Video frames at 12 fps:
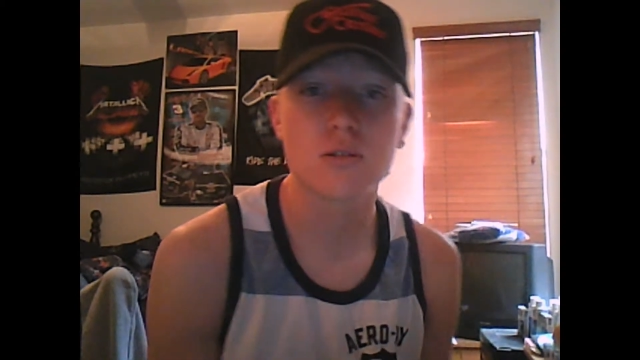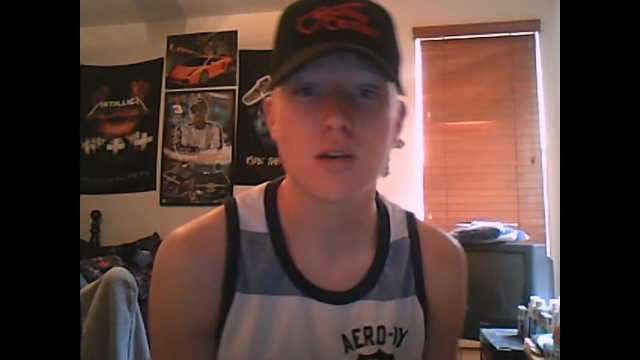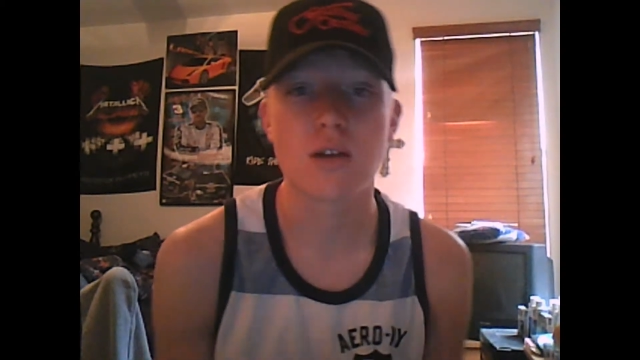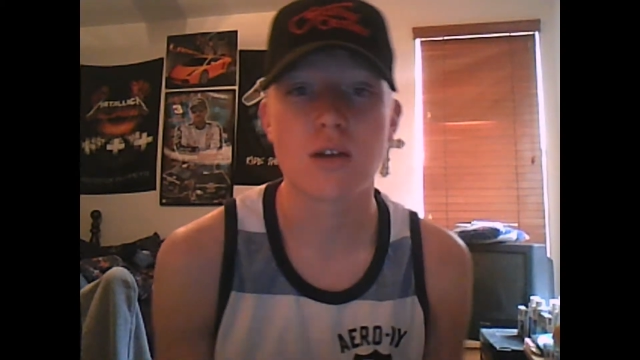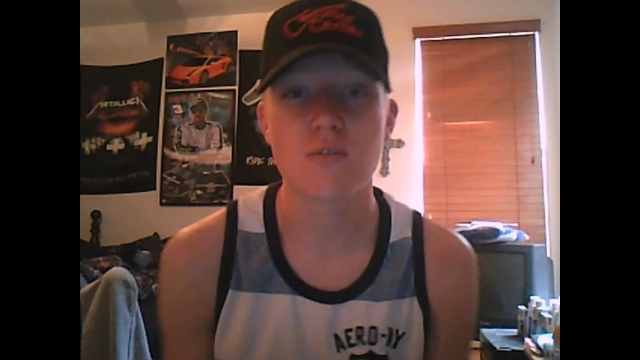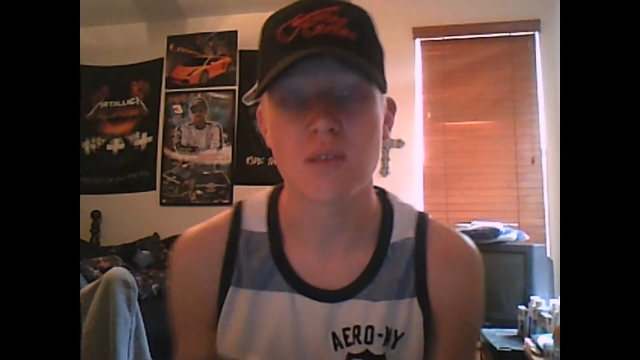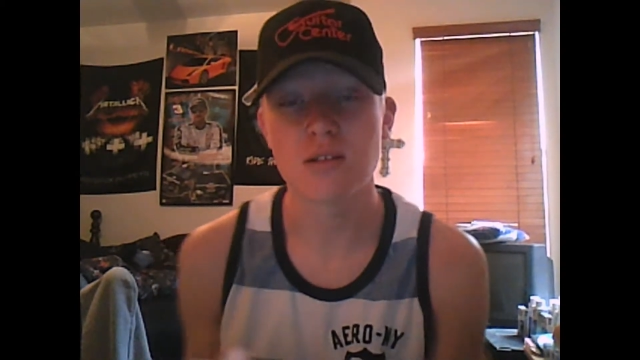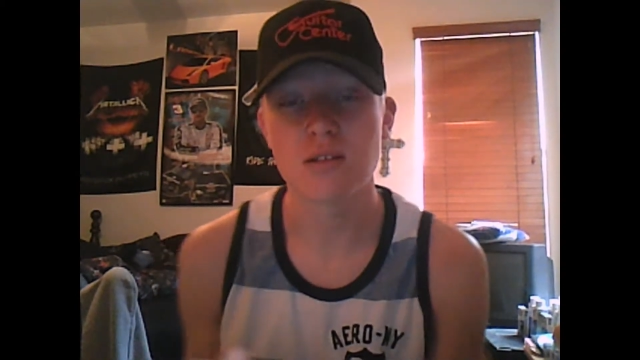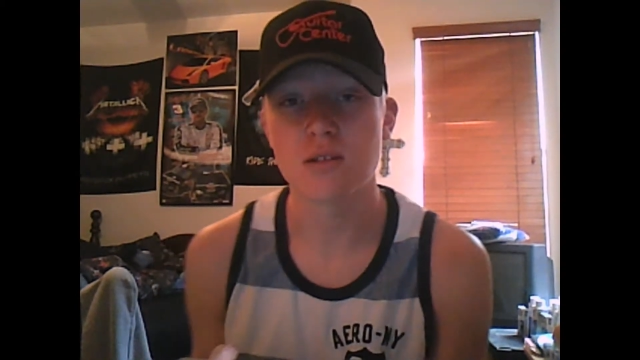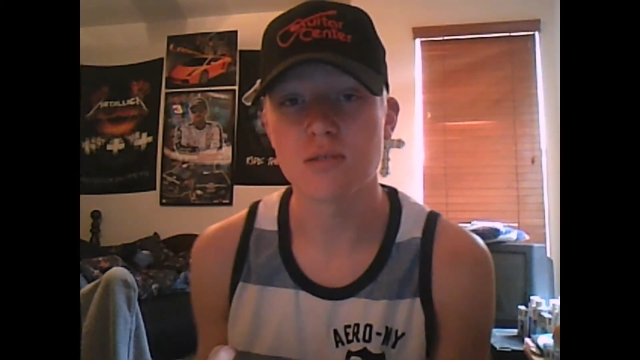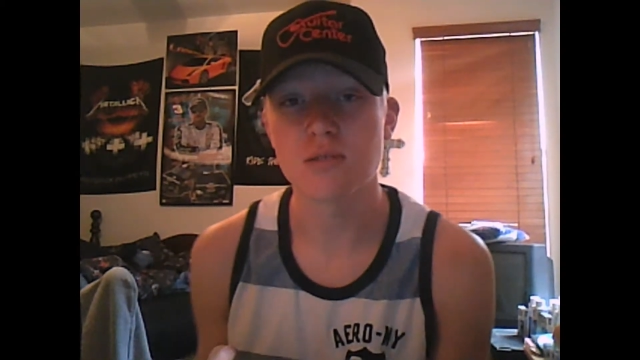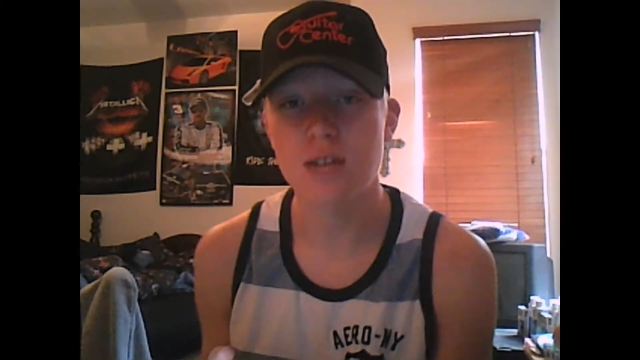Greg from
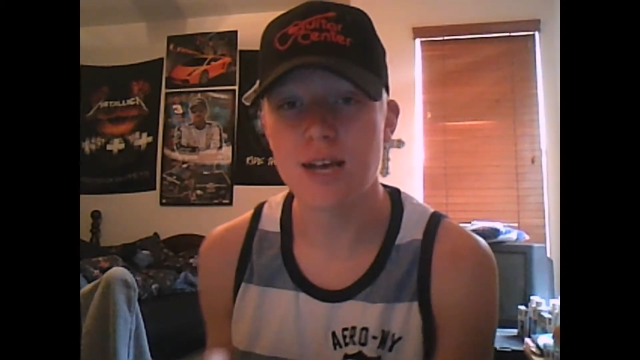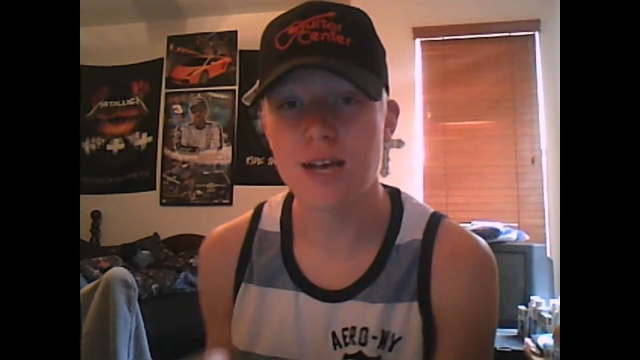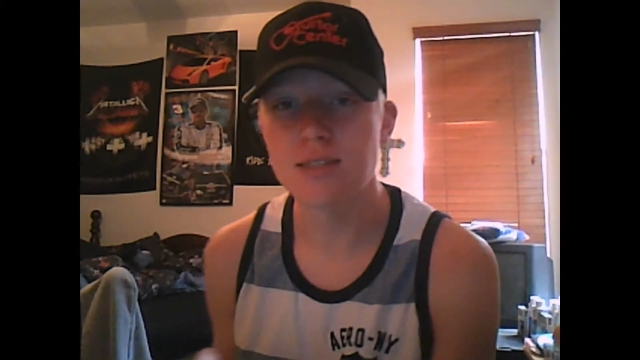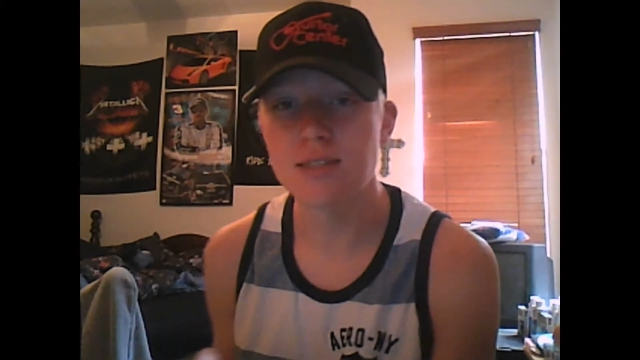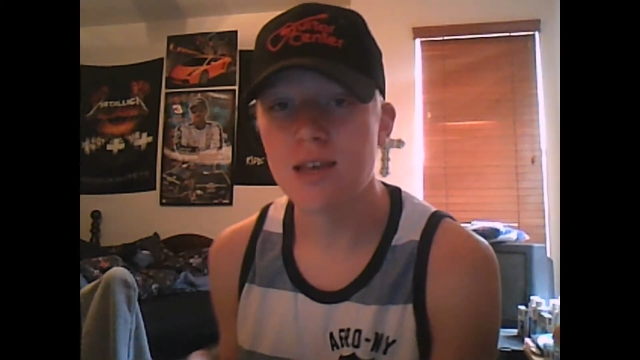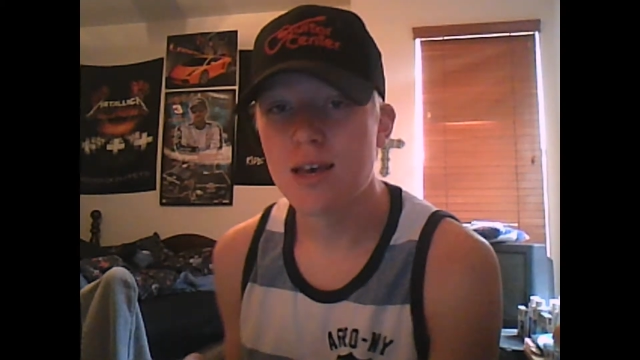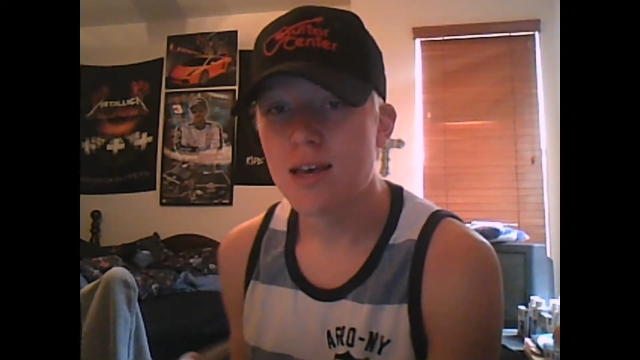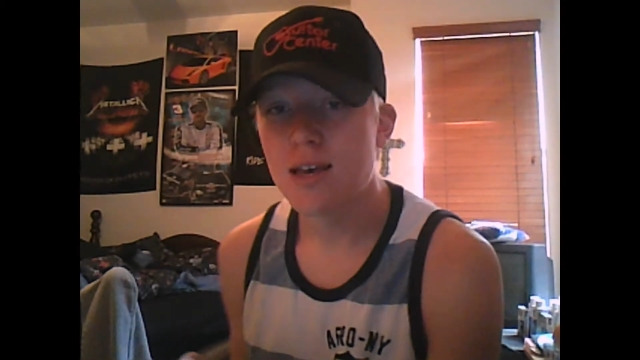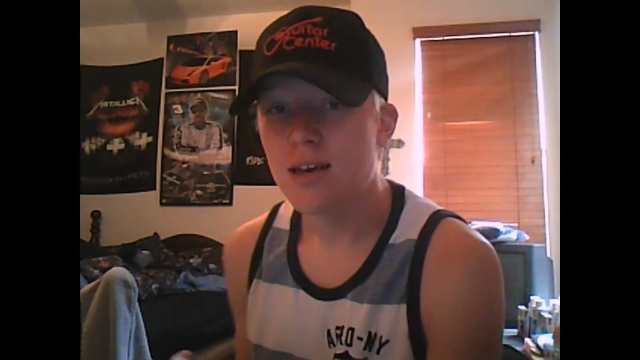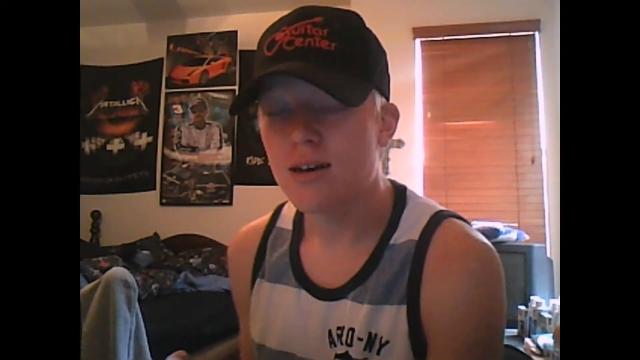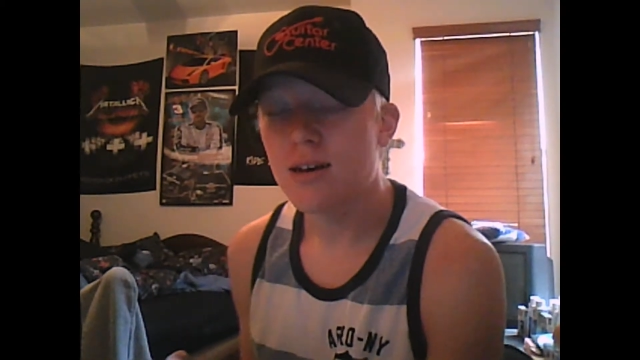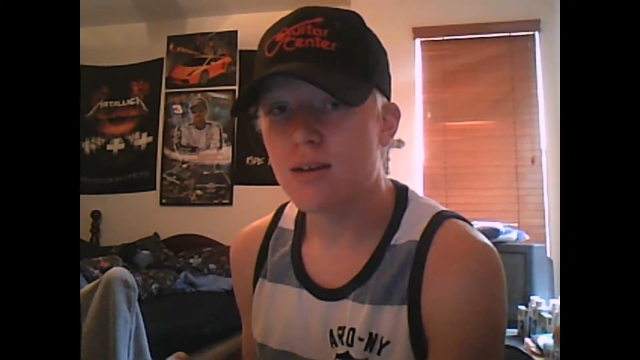East Coast Dies
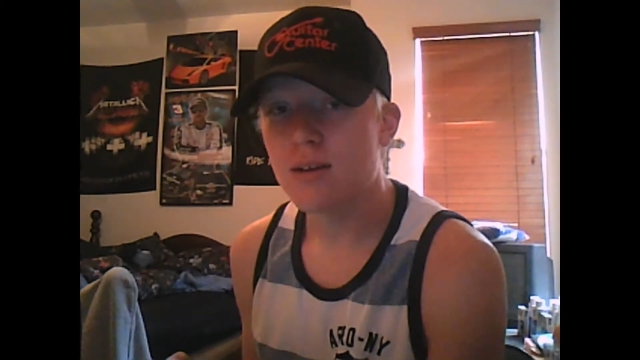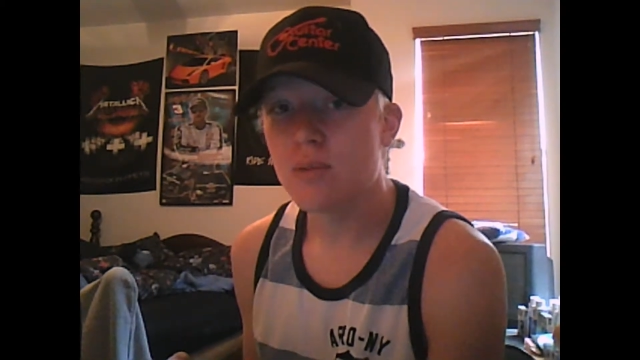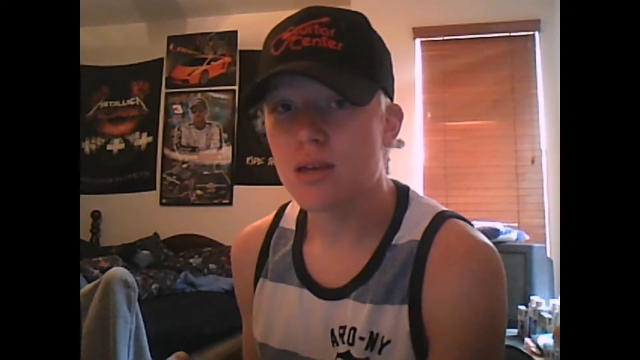on